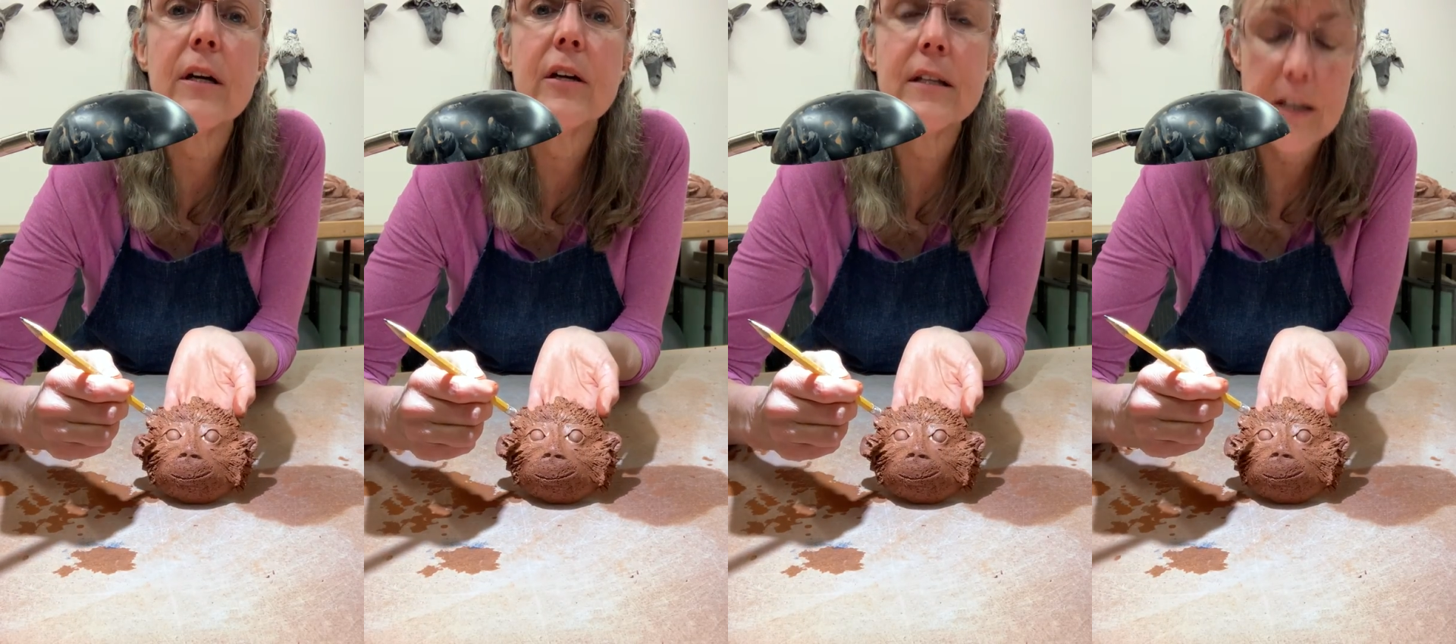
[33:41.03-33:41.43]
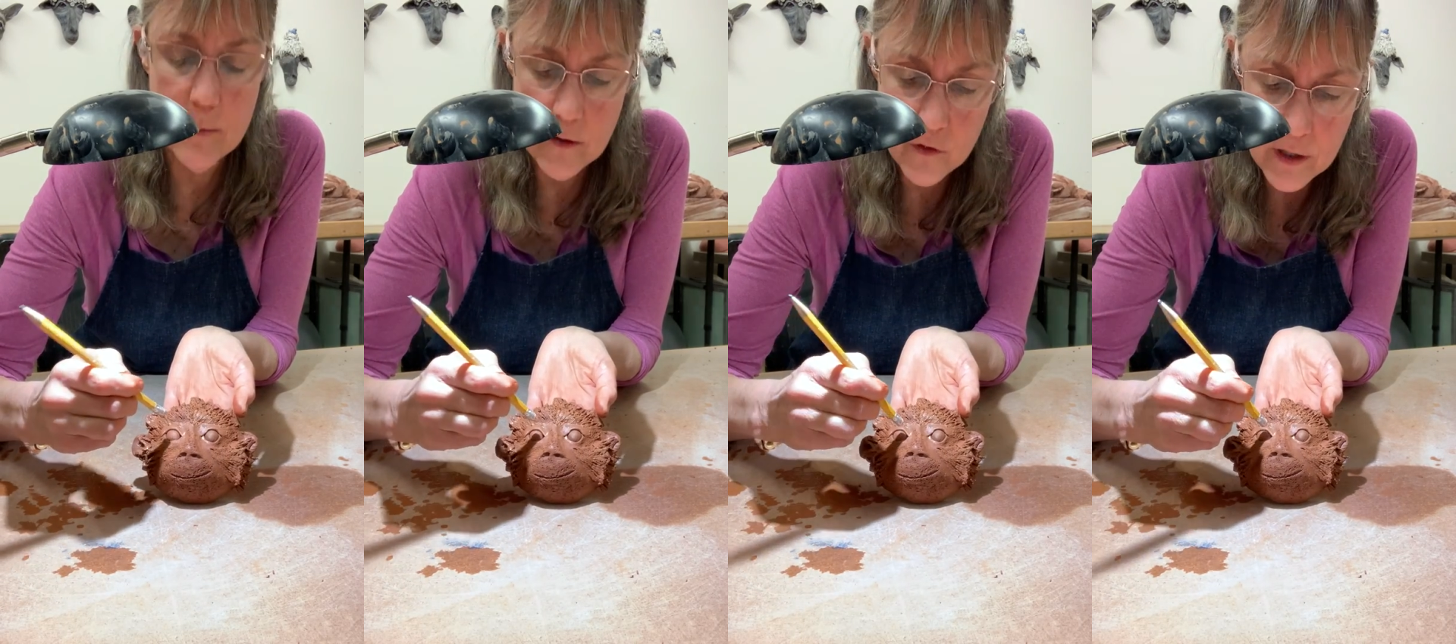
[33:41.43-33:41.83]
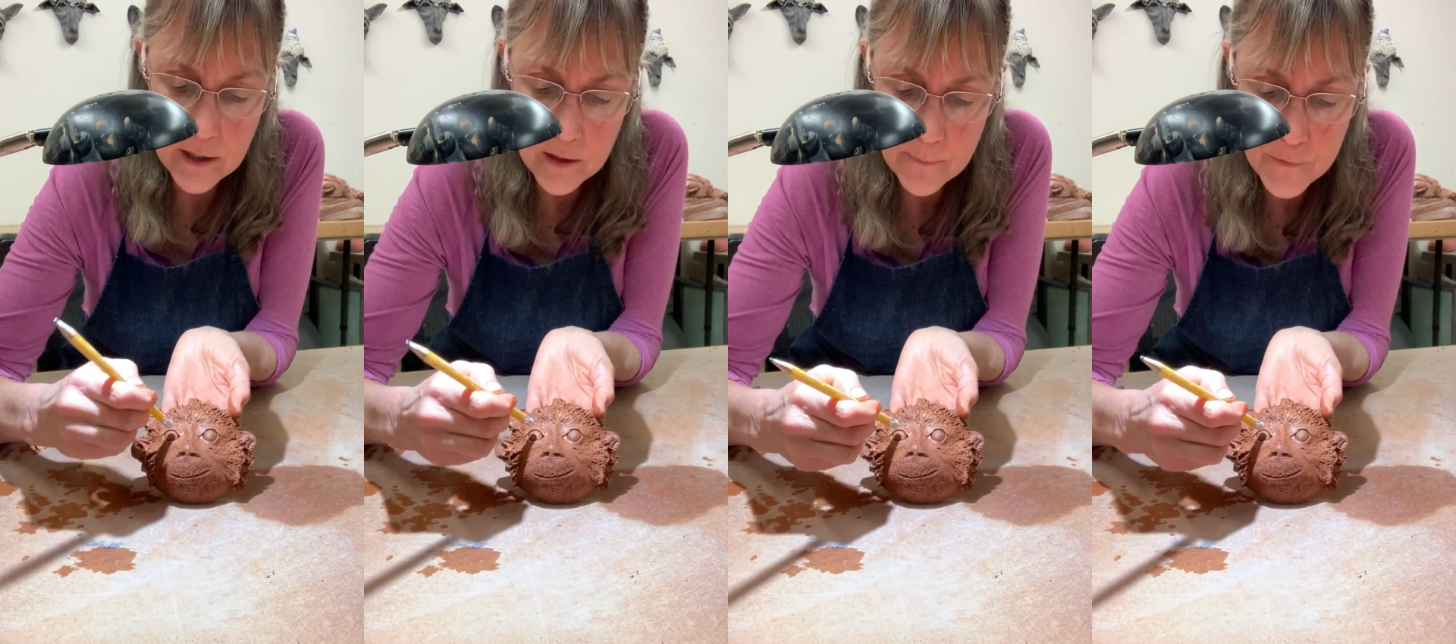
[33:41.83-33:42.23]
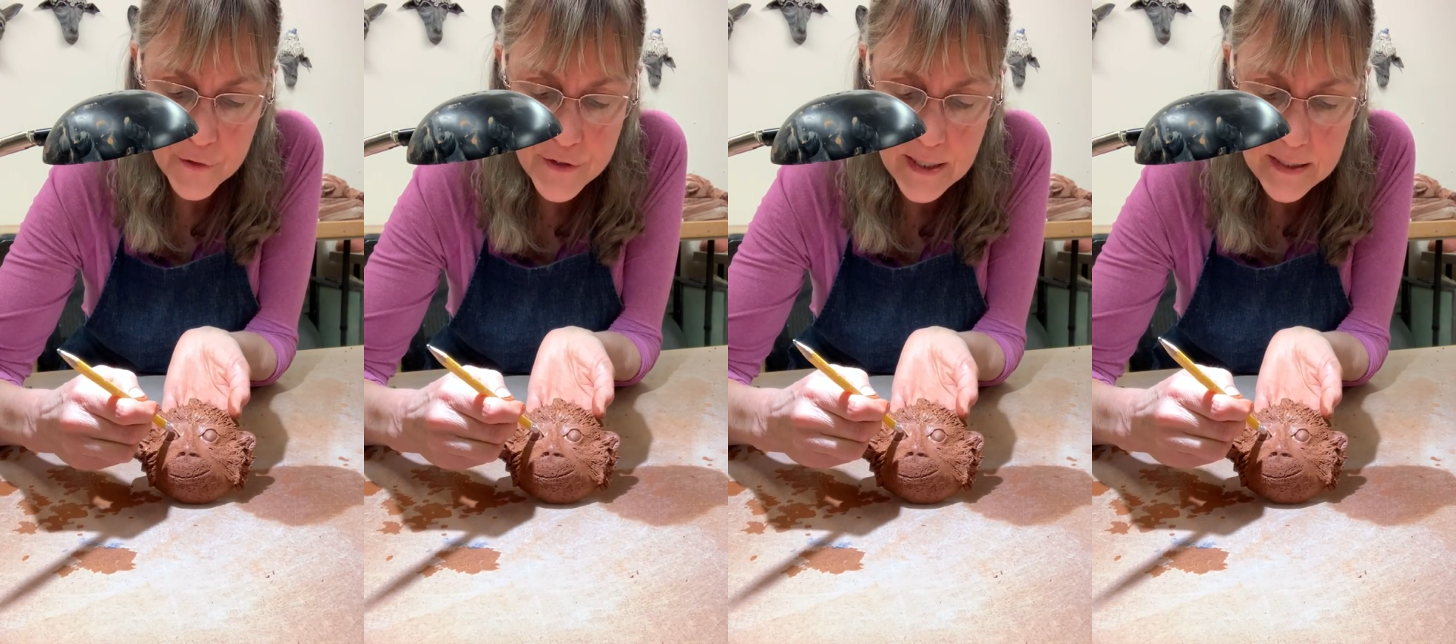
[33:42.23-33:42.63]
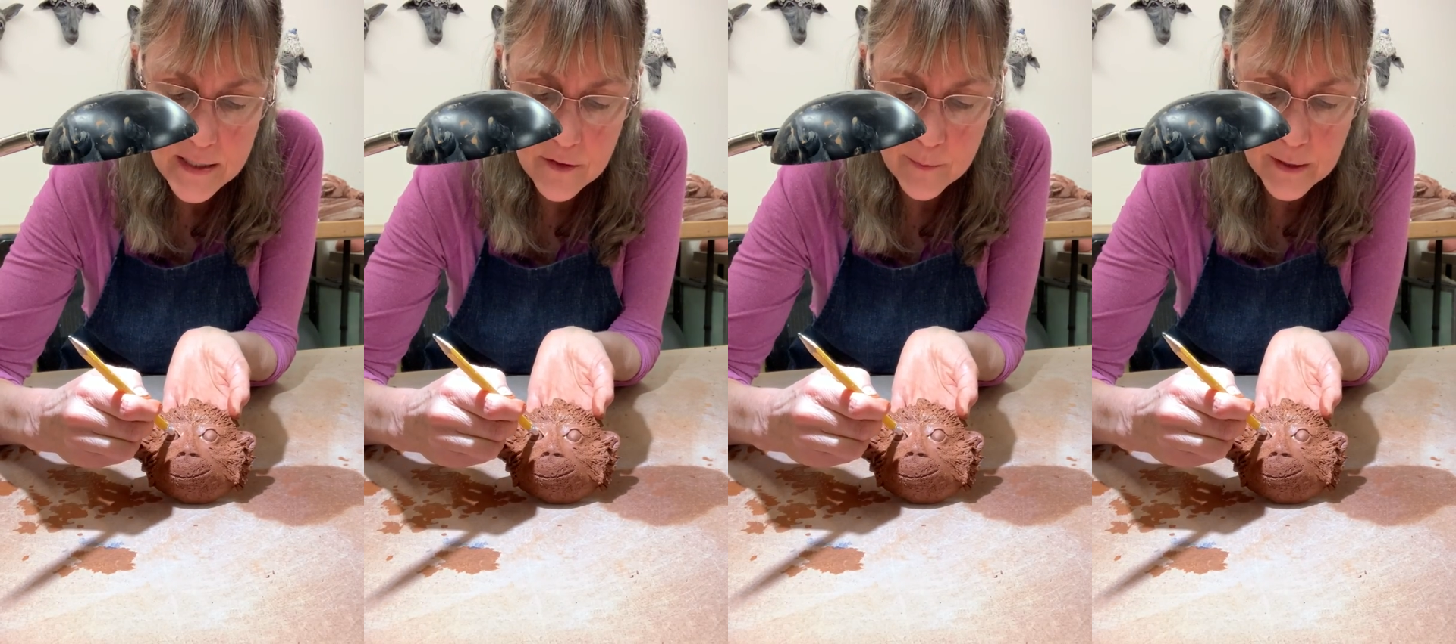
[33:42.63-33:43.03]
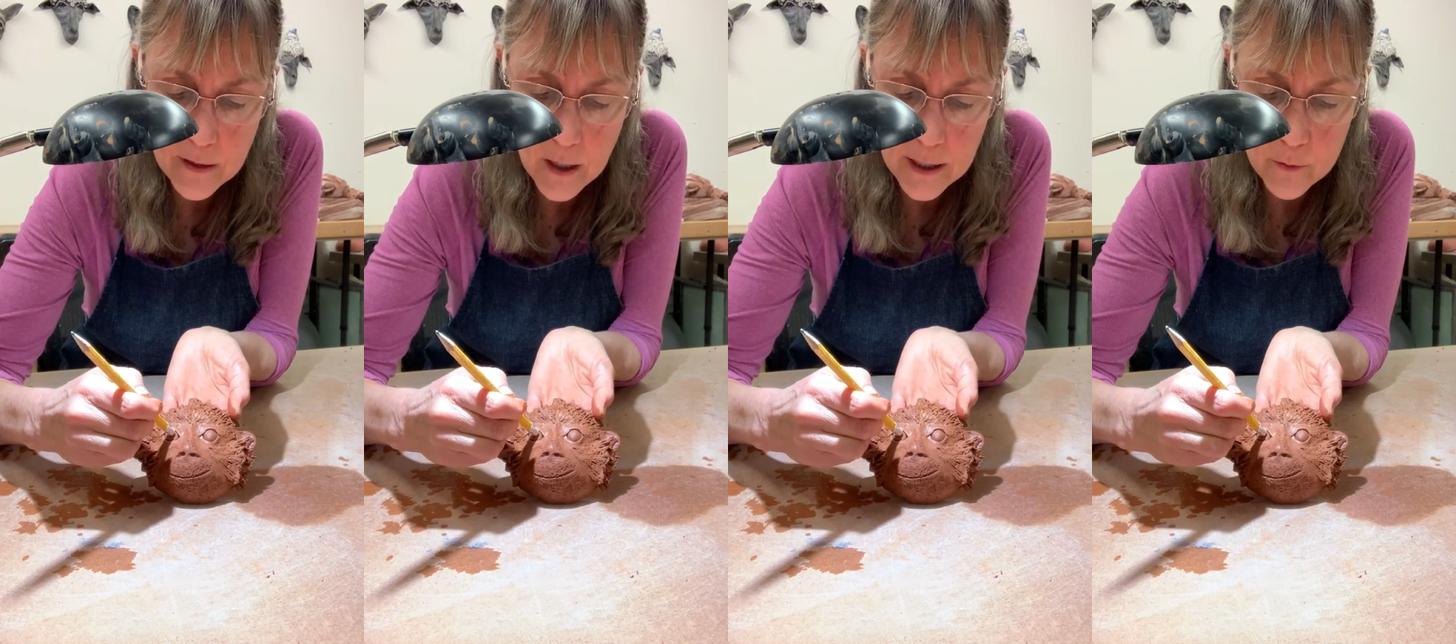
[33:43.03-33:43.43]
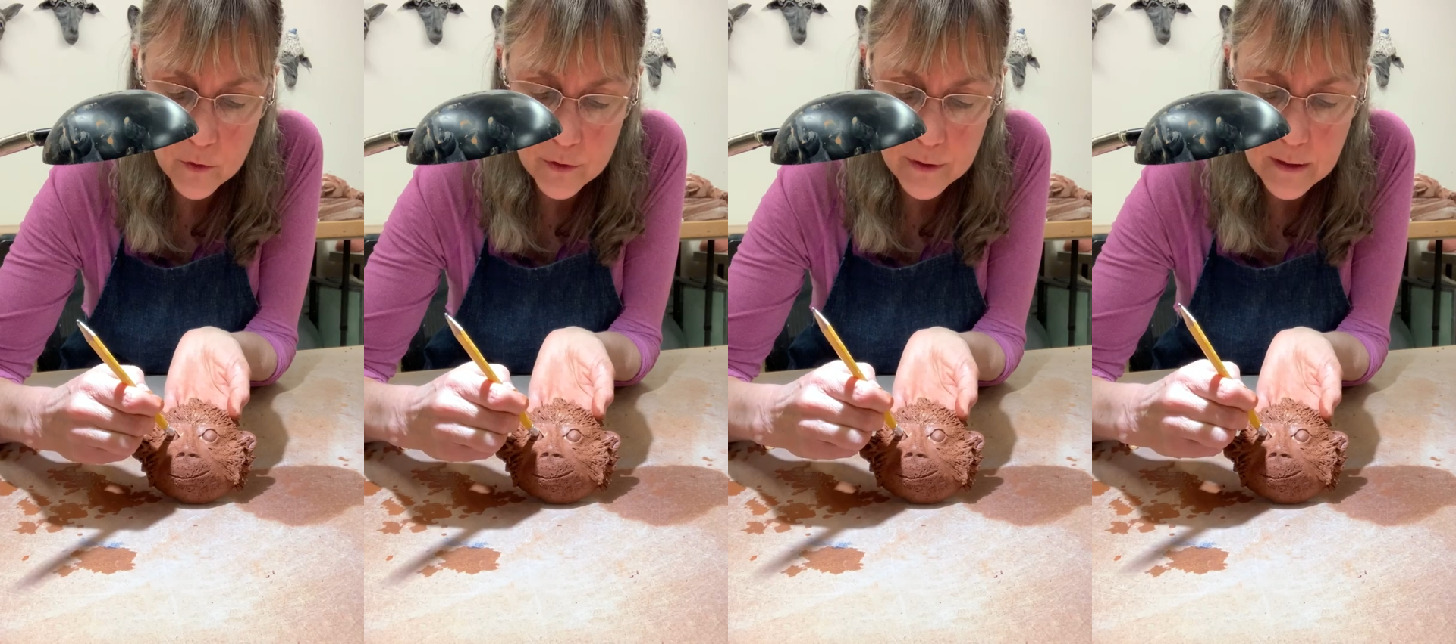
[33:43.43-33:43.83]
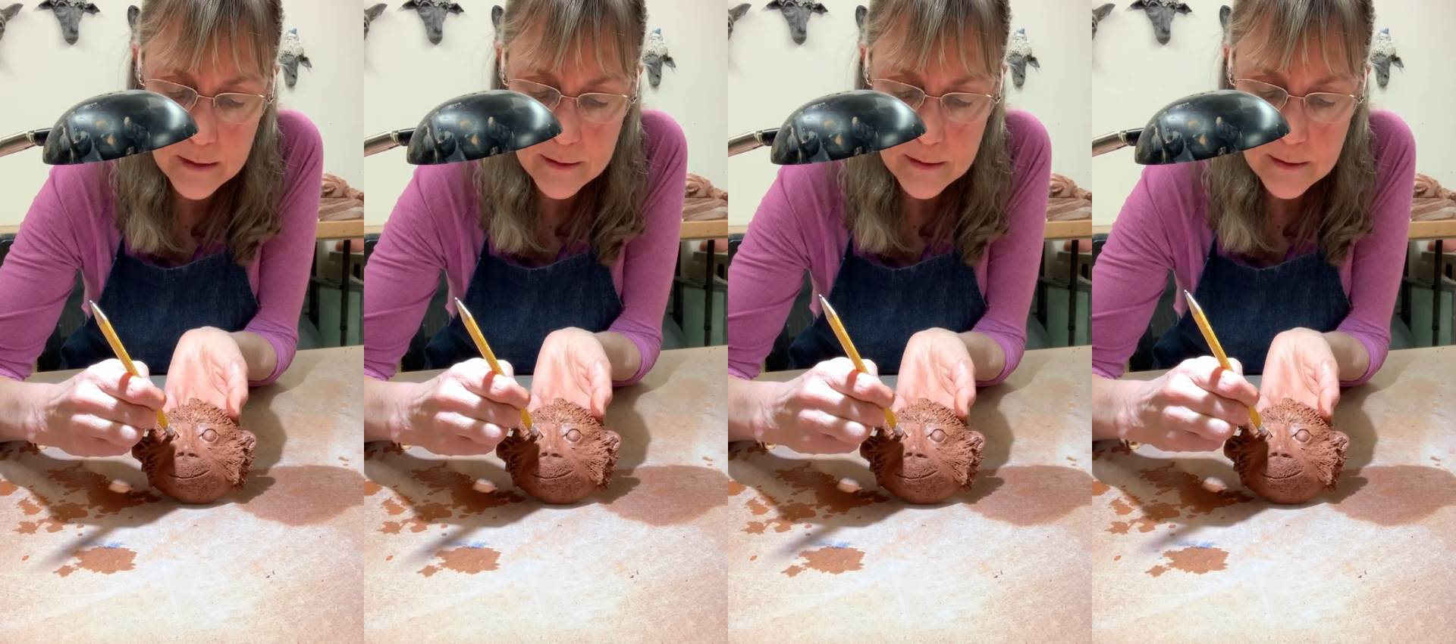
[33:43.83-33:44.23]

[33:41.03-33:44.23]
You can tell me if you think it looks like he's giving me an eye roll or not.